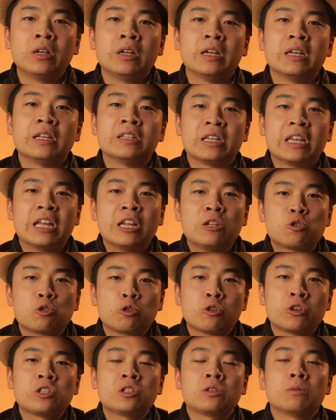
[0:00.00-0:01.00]
is
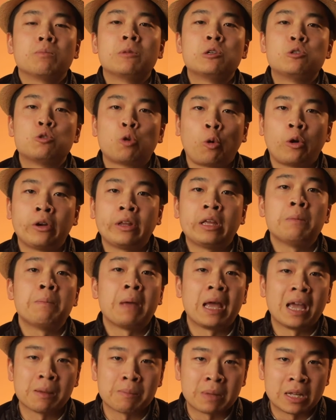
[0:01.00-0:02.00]
interest majority
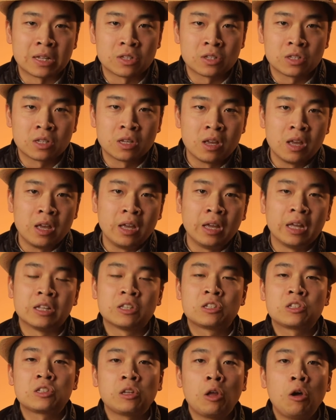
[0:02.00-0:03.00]
payments.
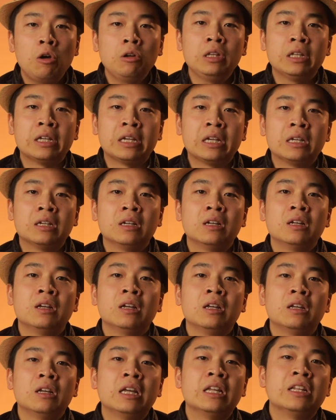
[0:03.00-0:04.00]
And slowly,
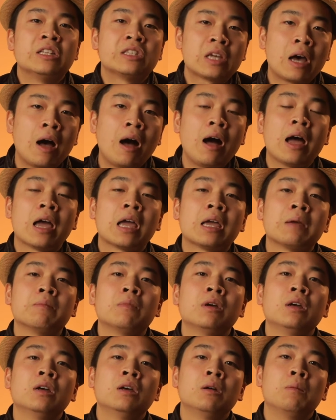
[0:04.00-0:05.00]
in
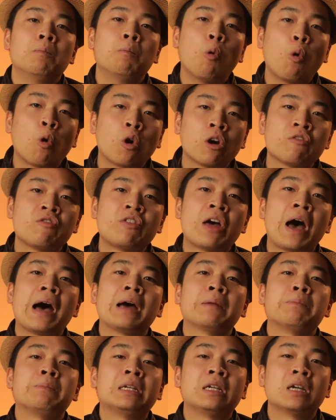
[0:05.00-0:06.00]
time, more of
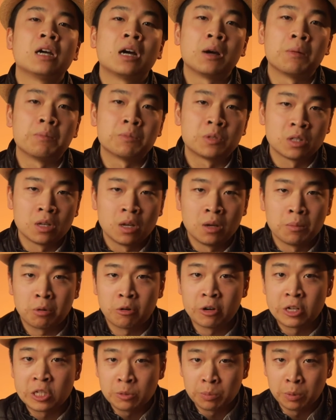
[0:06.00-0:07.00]
that becomes
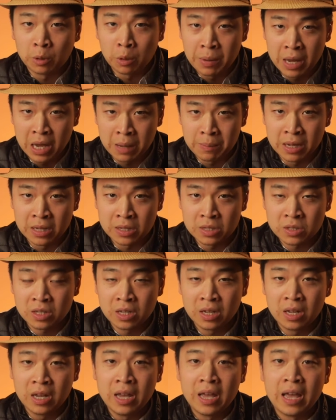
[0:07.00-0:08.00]
principal payments.
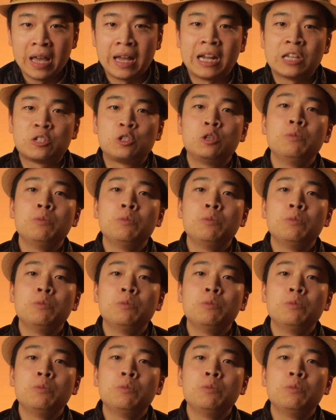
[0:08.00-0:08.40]
And as